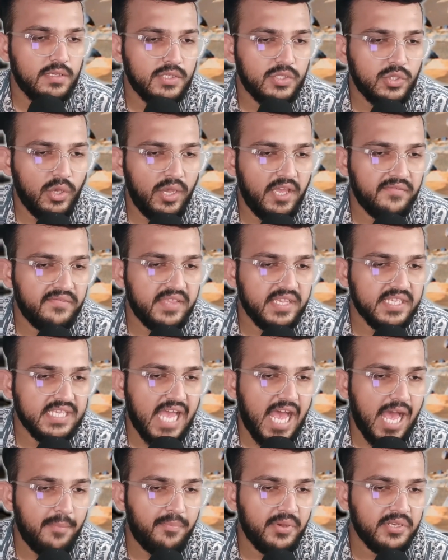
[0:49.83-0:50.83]
So if this
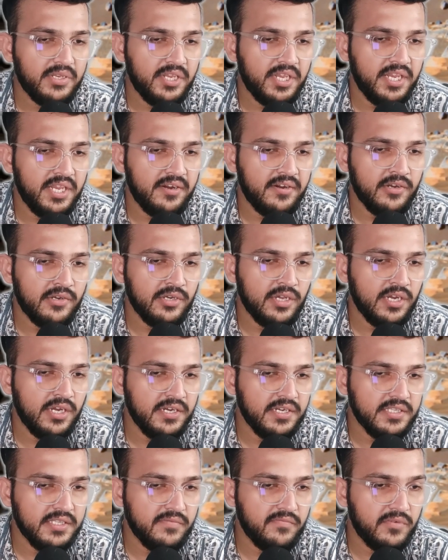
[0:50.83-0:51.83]
happened here on
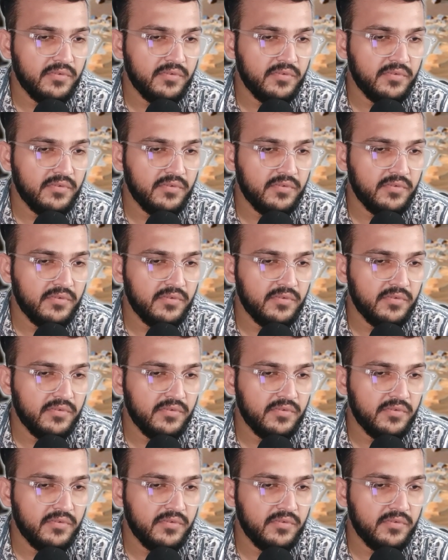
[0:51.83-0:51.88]
Earth,